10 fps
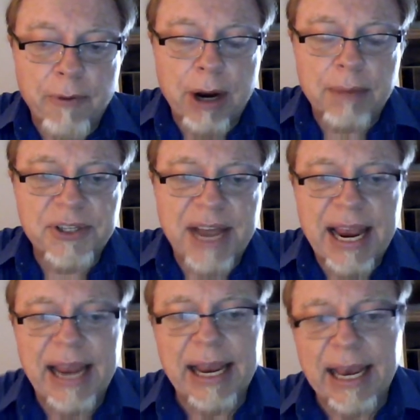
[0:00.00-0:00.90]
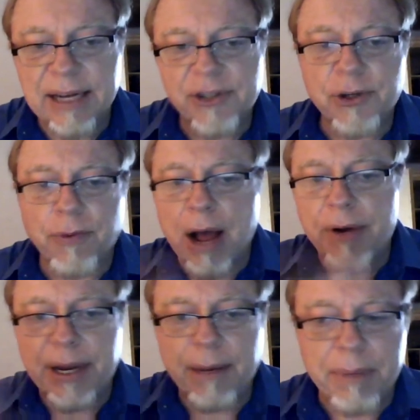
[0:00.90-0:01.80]
where I'm staying and in
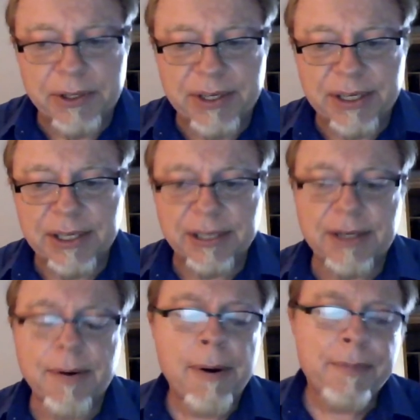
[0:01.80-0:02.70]
surrounding businesses.